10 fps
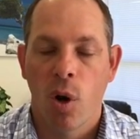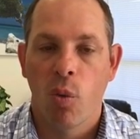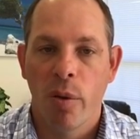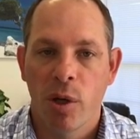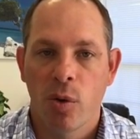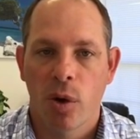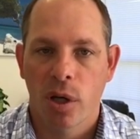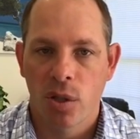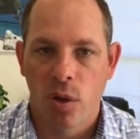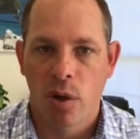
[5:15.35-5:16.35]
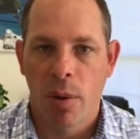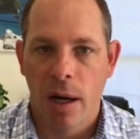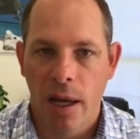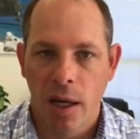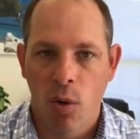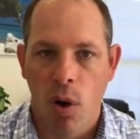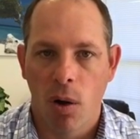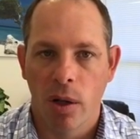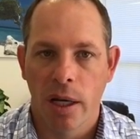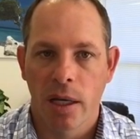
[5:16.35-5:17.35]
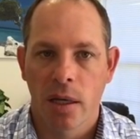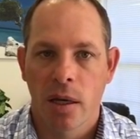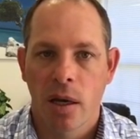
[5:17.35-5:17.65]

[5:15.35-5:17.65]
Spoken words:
women who are concerned about egg quality.